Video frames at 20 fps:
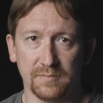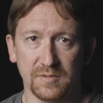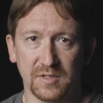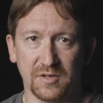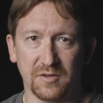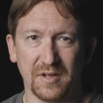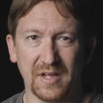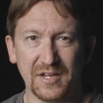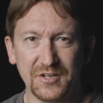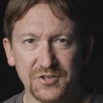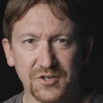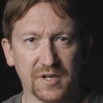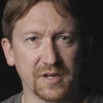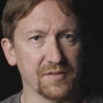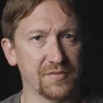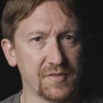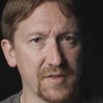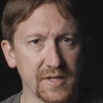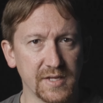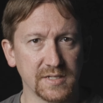little
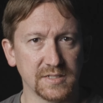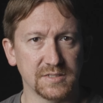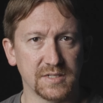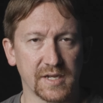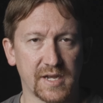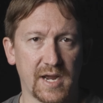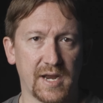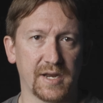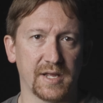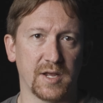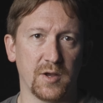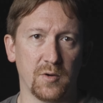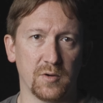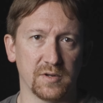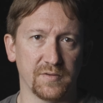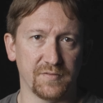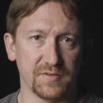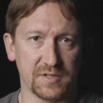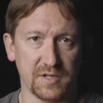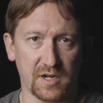intricate things that kind of go
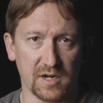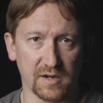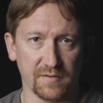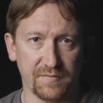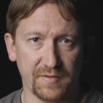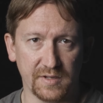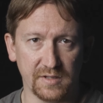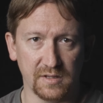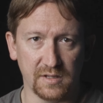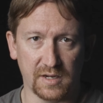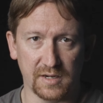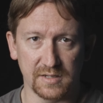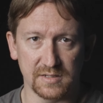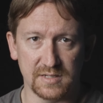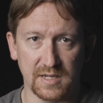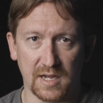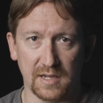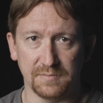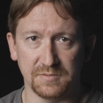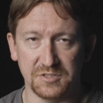into photography. A lot of
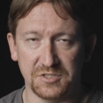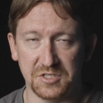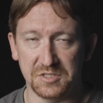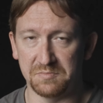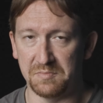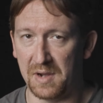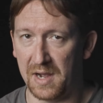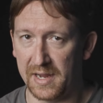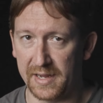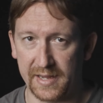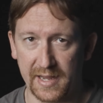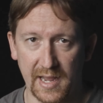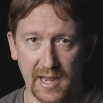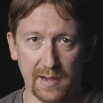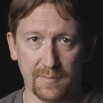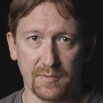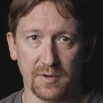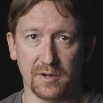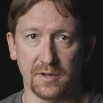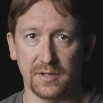times you just buy a
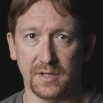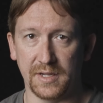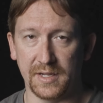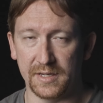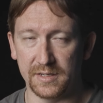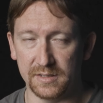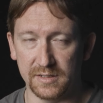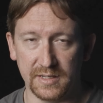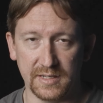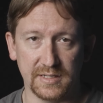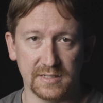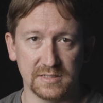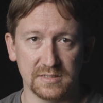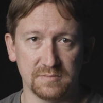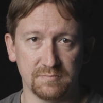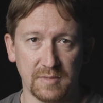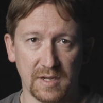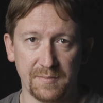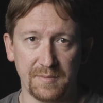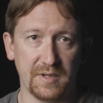camera, you get a
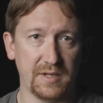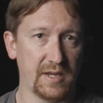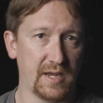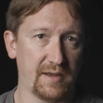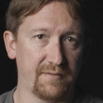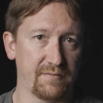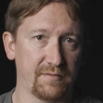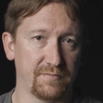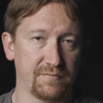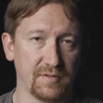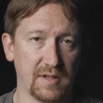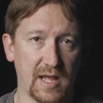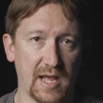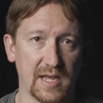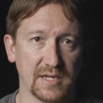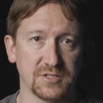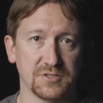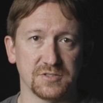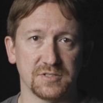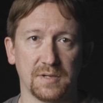lens, maybe you have a
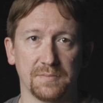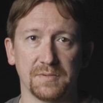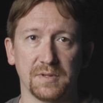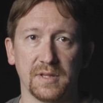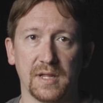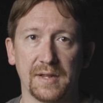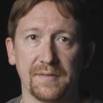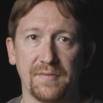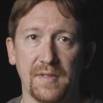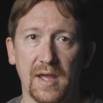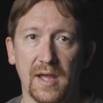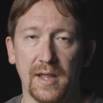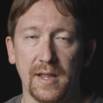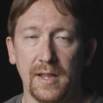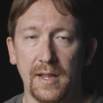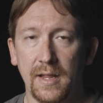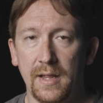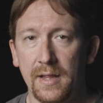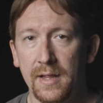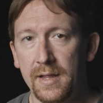flash or something like
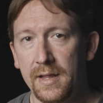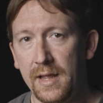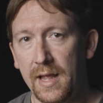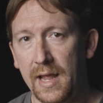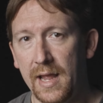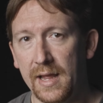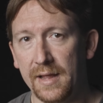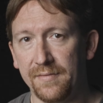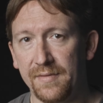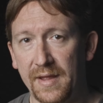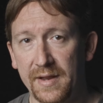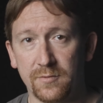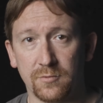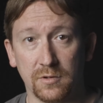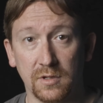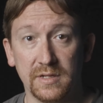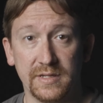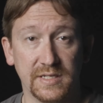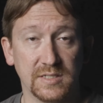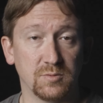that, and that
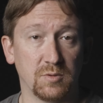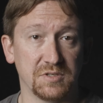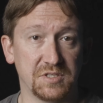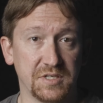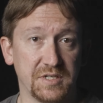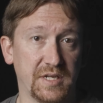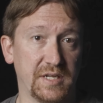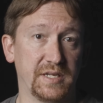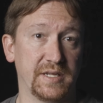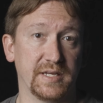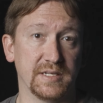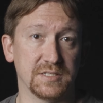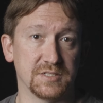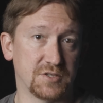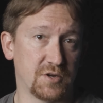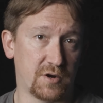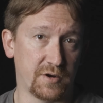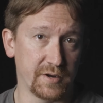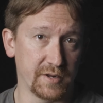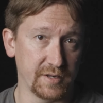really is what you need to get
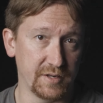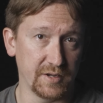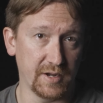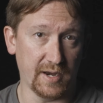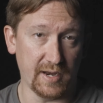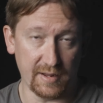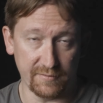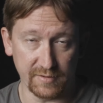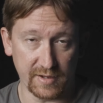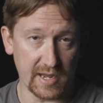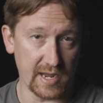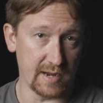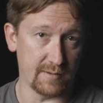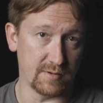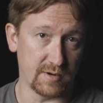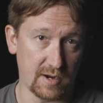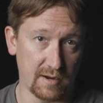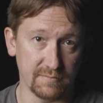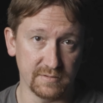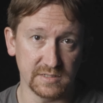started. You got to have a
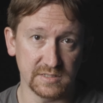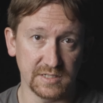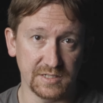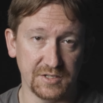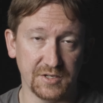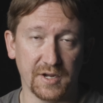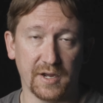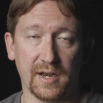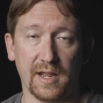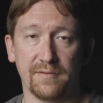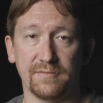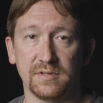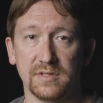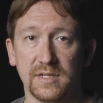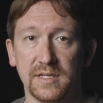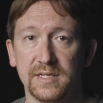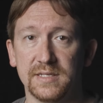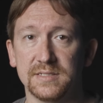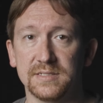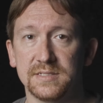camera, obviously, and you got to have a
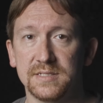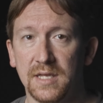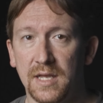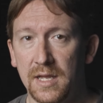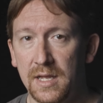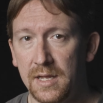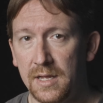lens